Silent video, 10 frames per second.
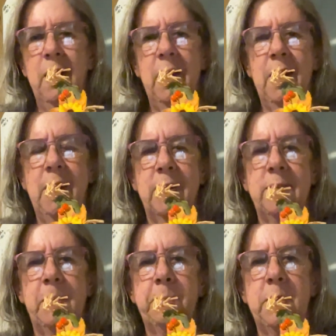and get
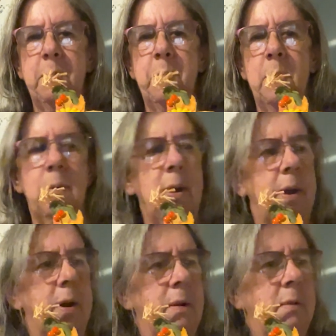something to put right
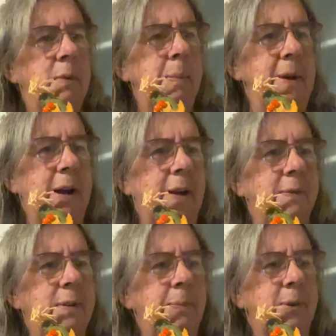here. Or maybe I have
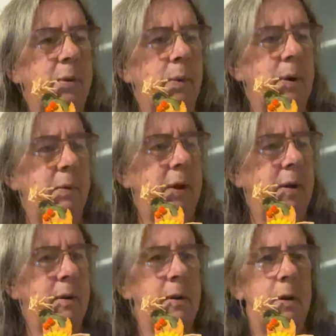something around
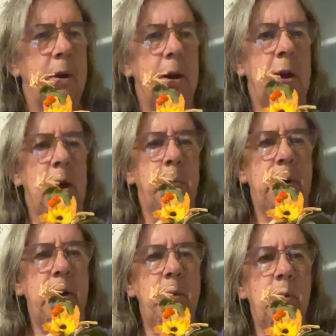here.
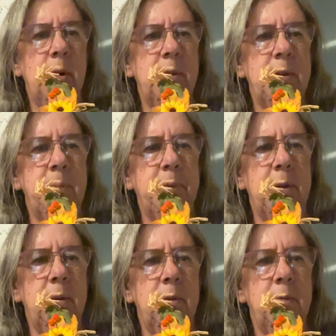But I do want something
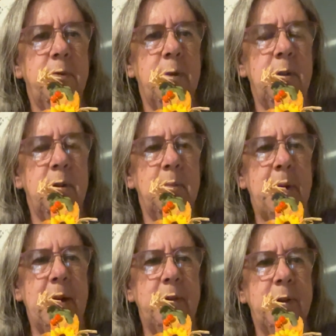on the front of the
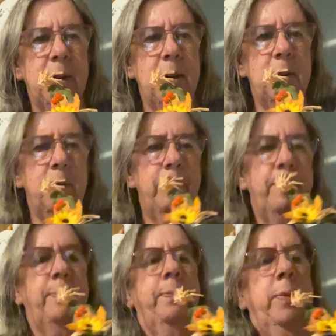basket
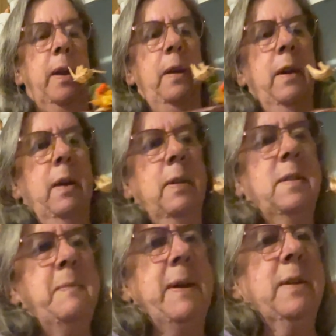to
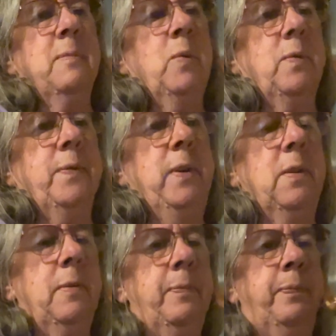make it more,
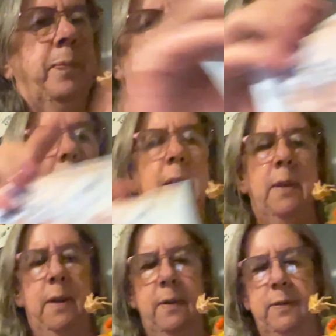like
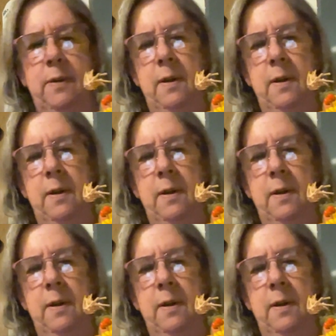this.